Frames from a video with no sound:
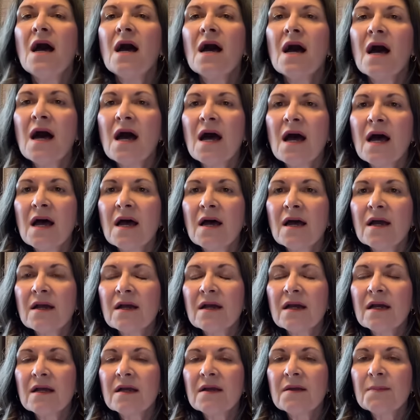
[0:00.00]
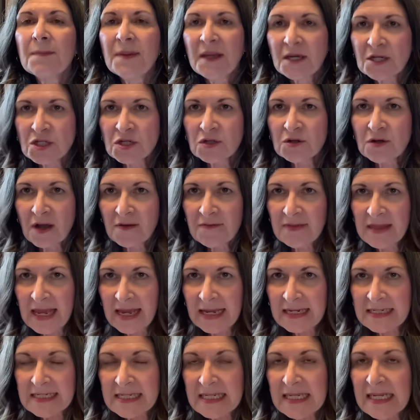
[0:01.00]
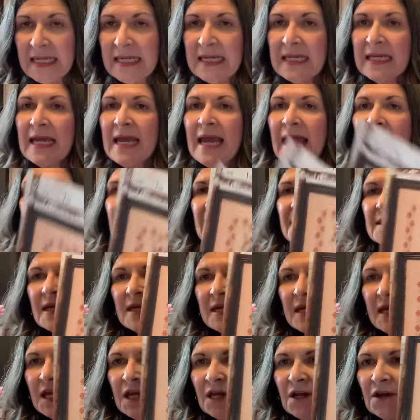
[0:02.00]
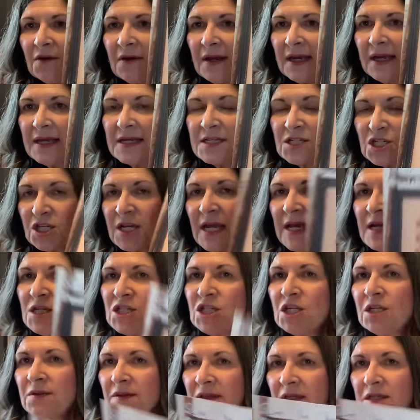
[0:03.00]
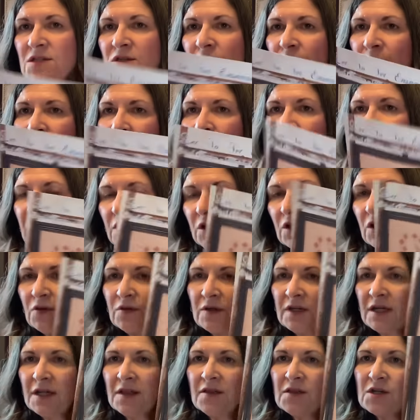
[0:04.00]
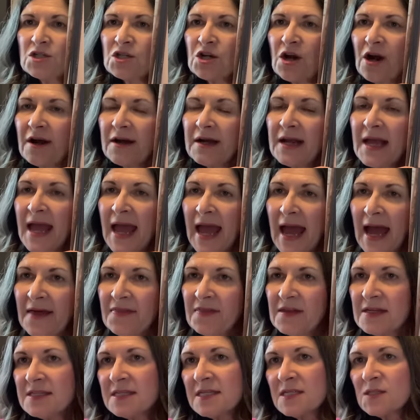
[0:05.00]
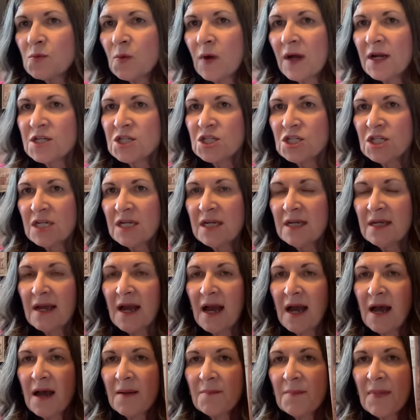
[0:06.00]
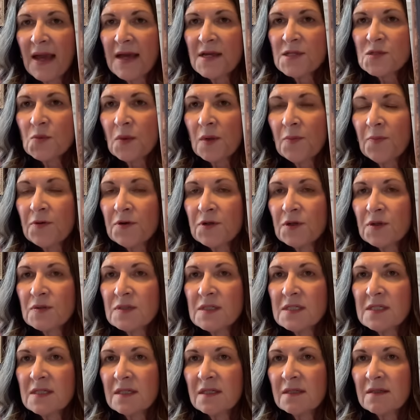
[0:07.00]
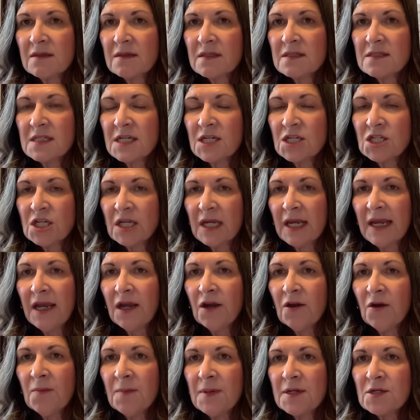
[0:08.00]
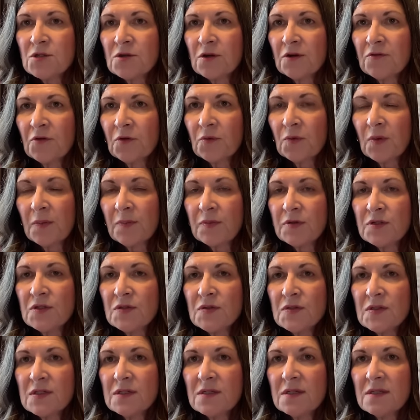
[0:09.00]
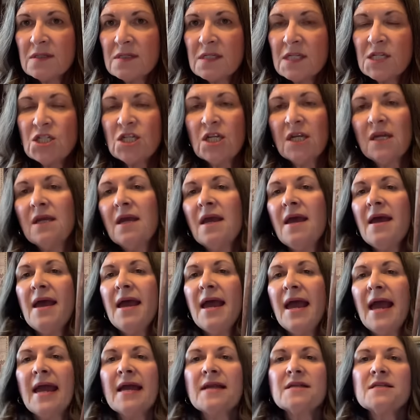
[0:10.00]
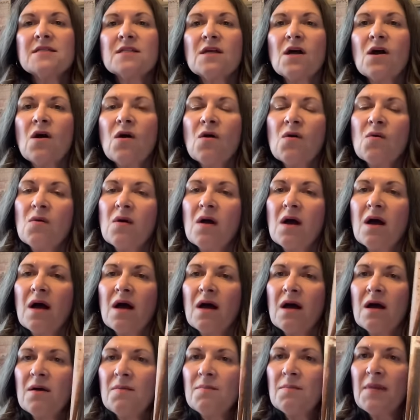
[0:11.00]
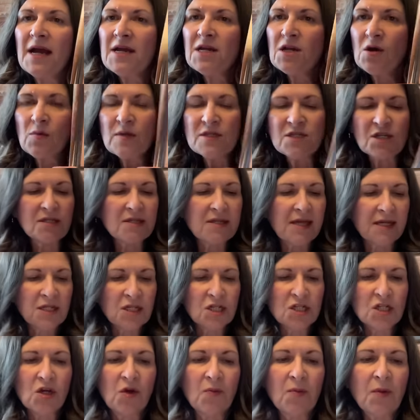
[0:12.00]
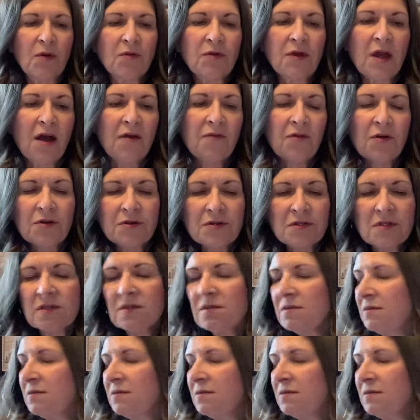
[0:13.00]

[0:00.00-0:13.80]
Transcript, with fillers: uh, picture of the antique. And then here is, she, she, these are both included in the chart. And this is what she um, has reproduced the stitching here, a picture of her reproduced stitching. And so um, I always just like to show both covers